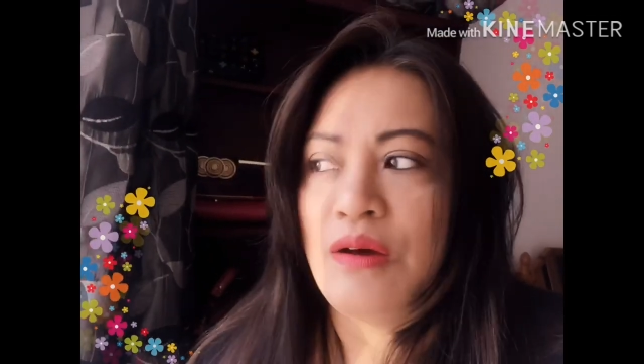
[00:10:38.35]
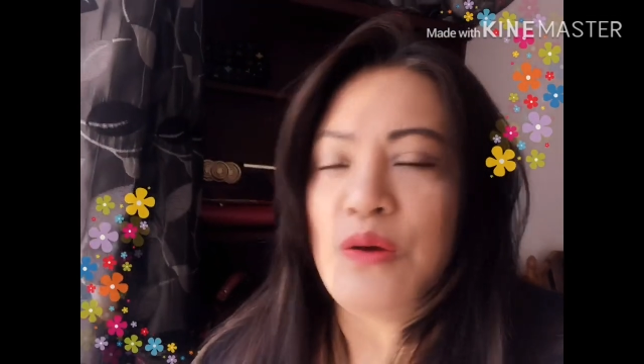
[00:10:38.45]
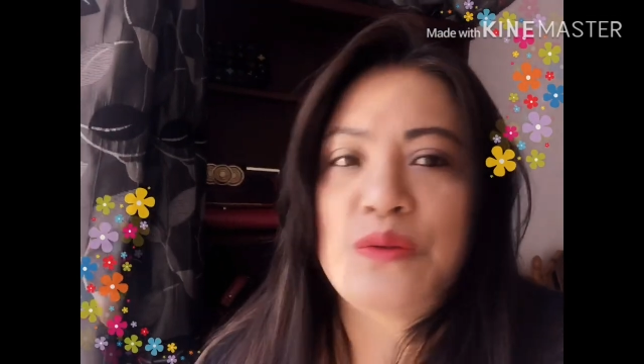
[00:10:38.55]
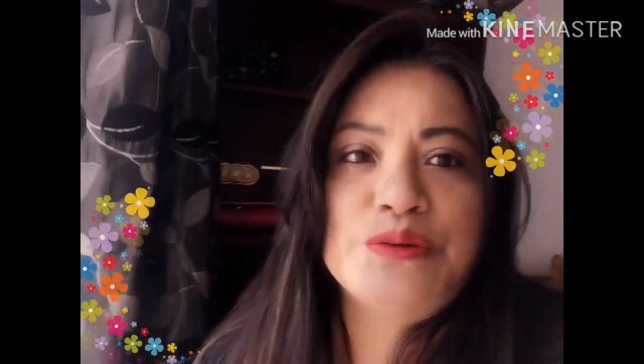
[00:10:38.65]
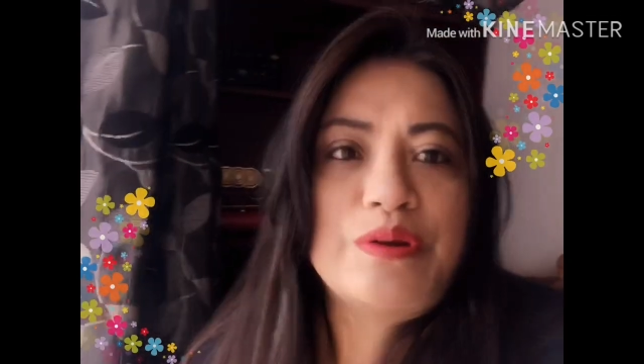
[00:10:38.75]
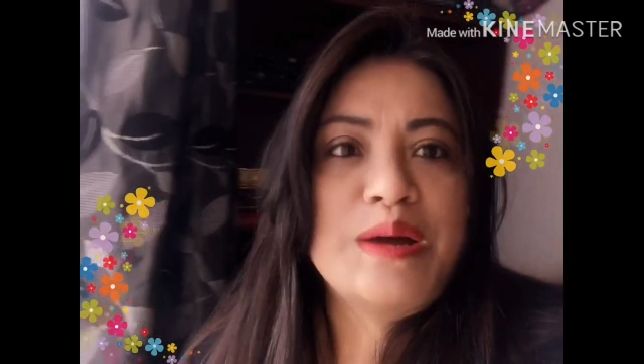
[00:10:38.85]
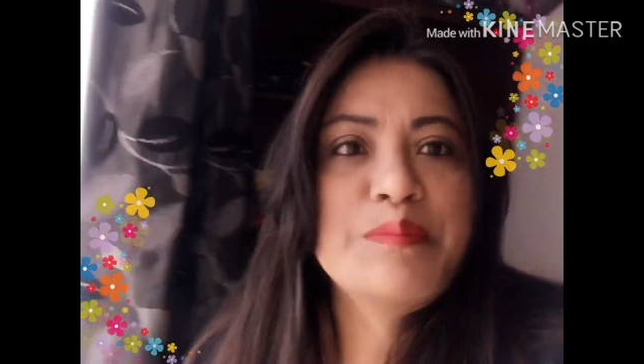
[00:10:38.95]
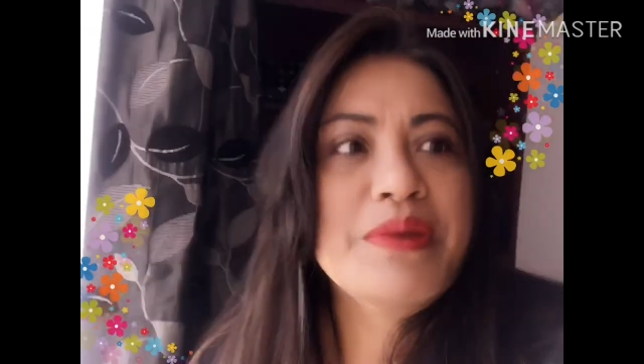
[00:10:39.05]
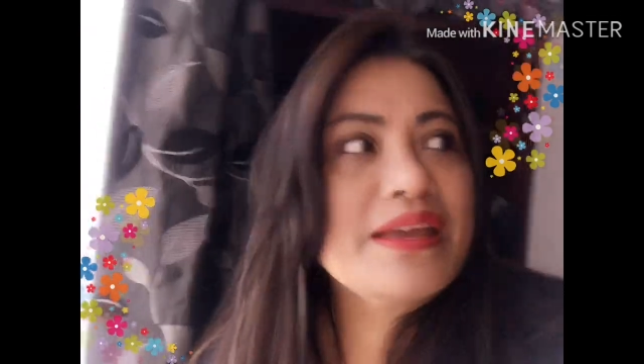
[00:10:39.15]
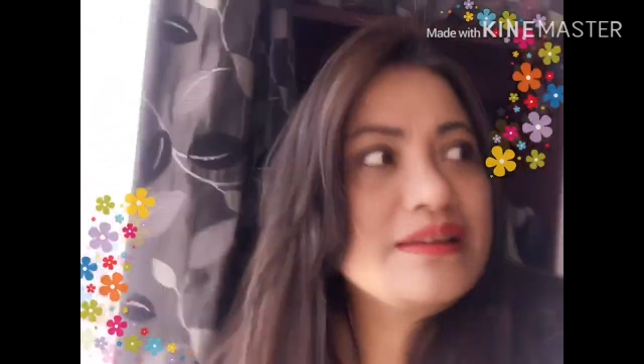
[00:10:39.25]
although I uh,
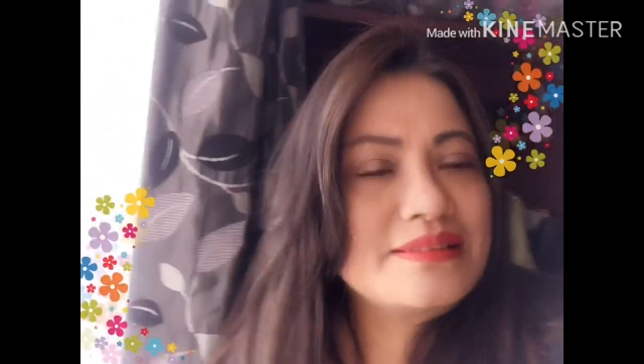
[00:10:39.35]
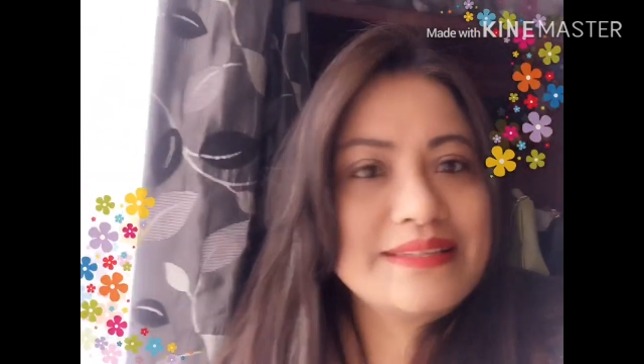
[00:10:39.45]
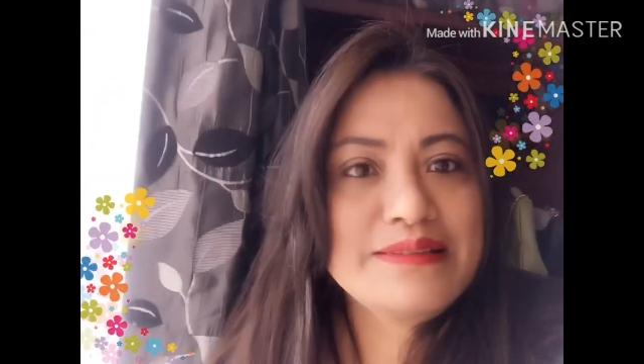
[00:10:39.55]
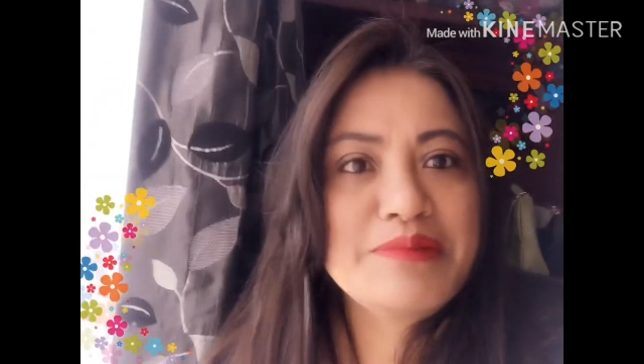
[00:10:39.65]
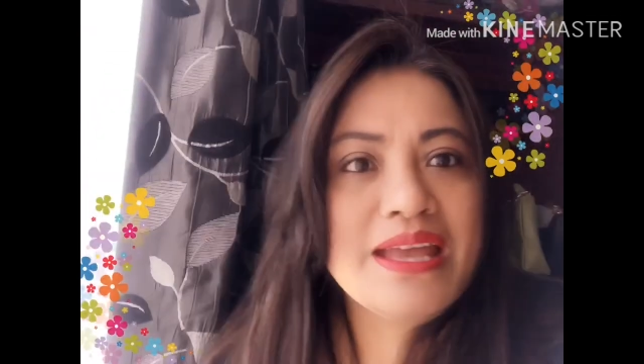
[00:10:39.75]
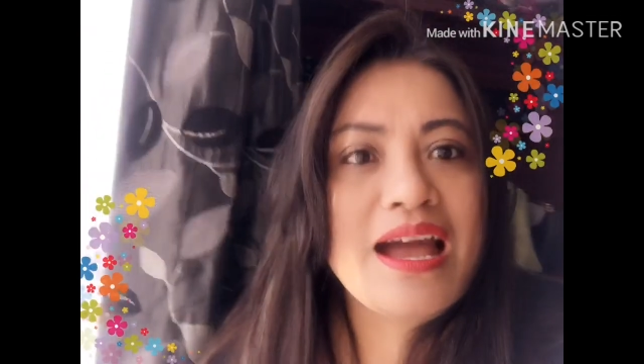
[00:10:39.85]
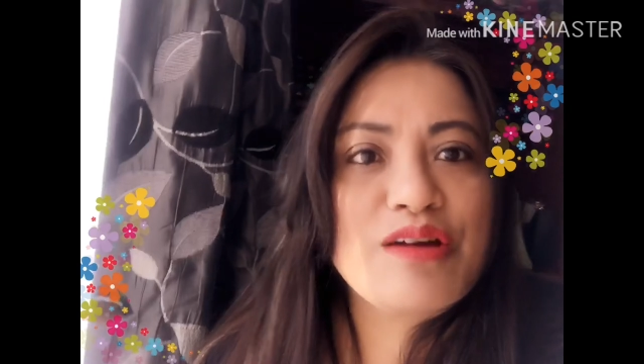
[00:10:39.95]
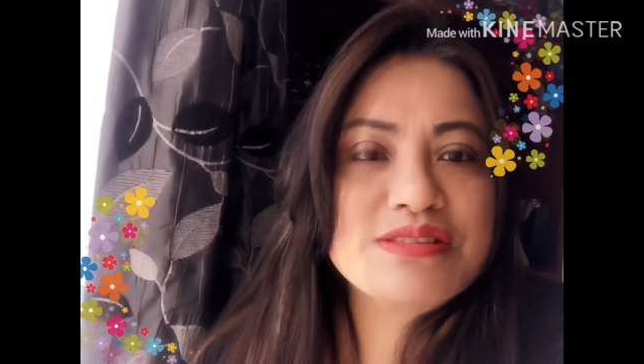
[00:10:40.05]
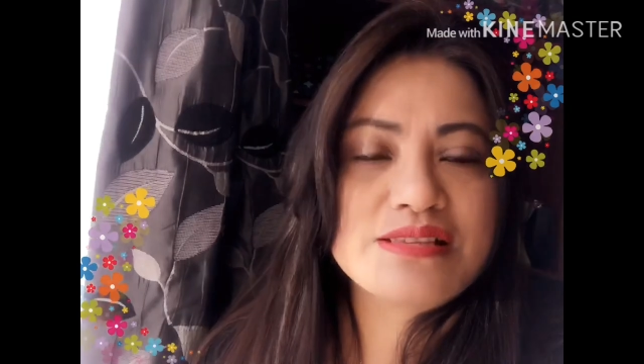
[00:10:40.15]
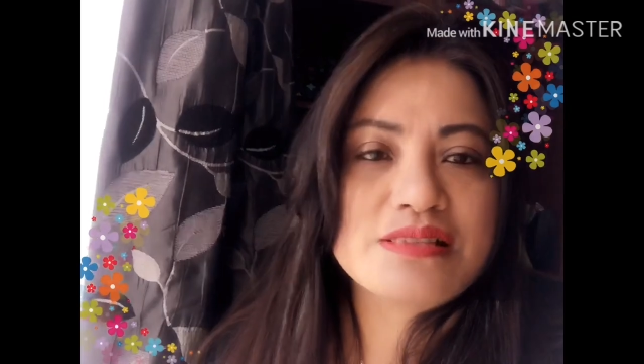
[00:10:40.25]
me uh, in my
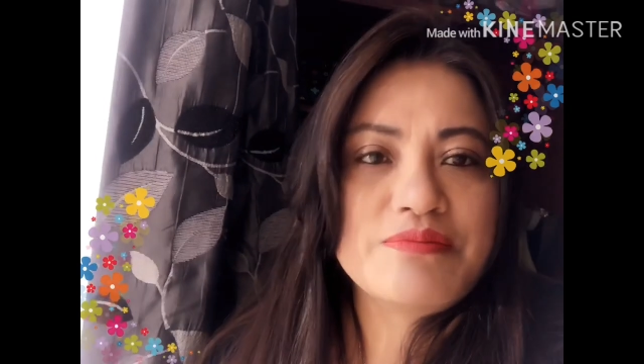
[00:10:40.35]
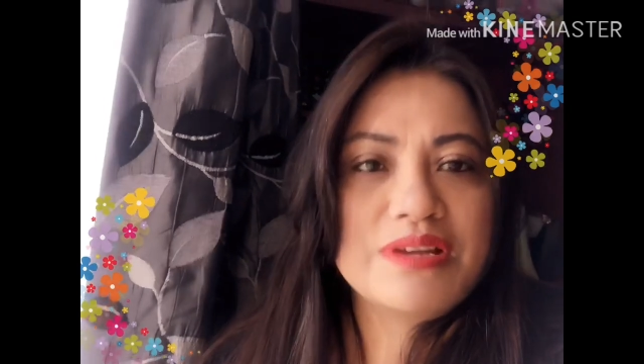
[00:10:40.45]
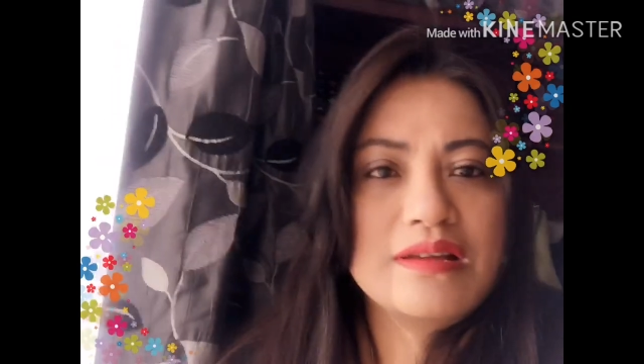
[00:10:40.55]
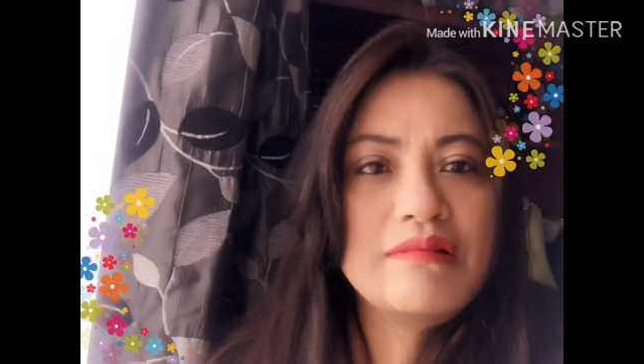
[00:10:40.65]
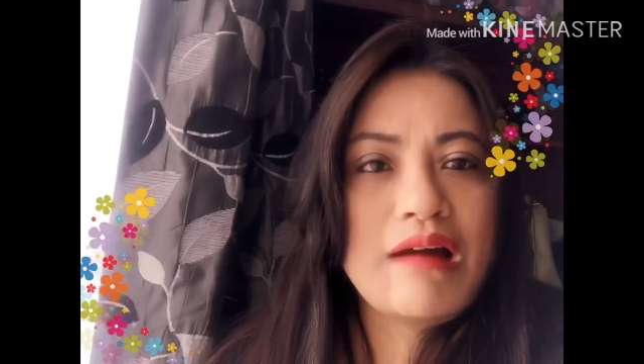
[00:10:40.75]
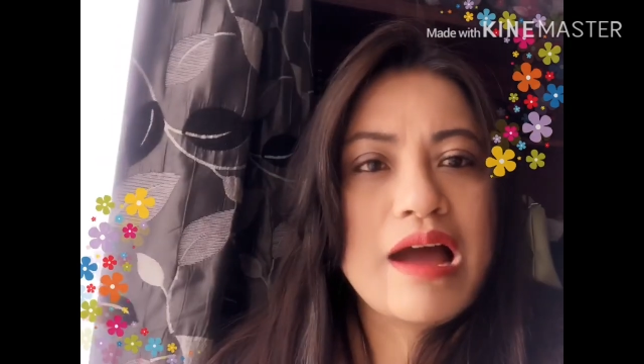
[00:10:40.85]
house is i'm gonna go